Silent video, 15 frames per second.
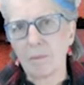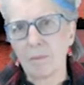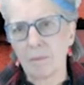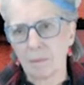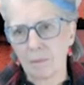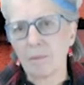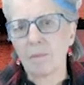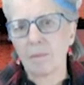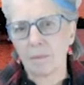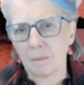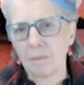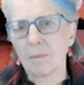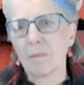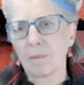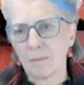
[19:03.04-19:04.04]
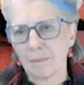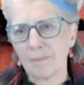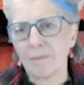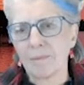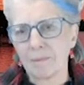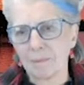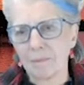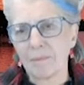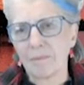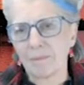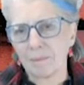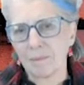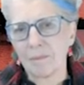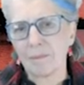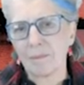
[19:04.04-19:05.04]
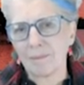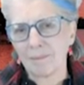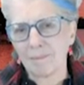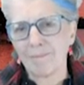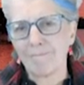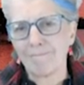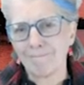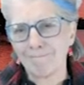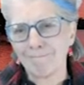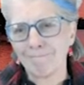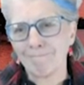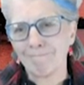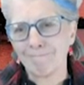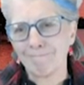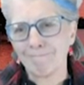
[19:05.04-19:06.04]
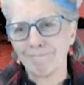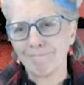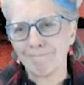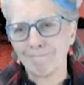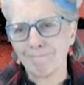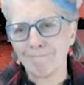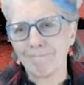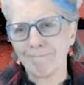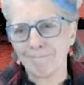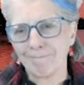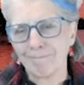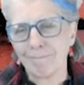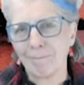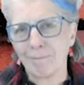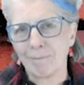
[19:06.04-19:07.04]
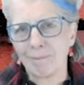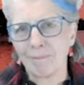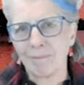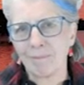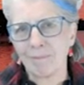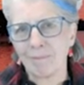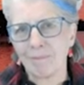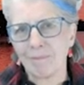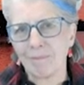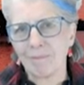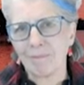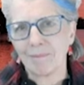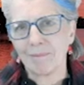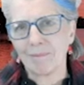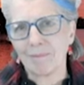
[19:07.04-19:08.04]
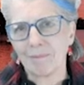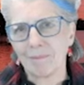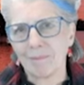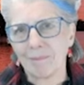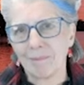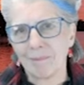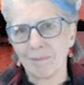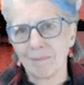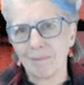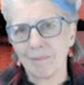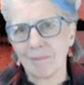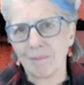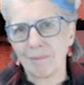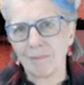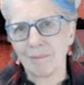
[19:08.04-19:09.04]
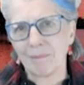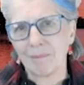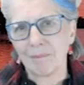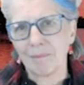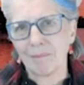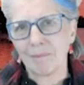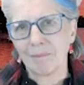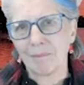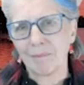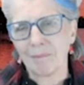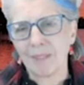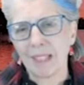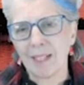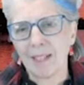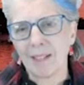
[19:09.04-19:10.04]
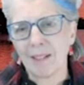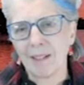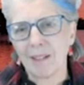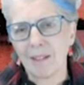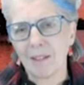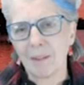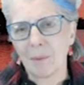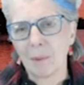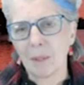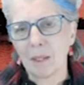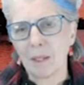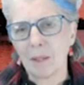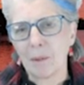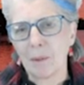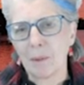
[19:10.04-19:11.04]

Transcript: The person shown says nothing.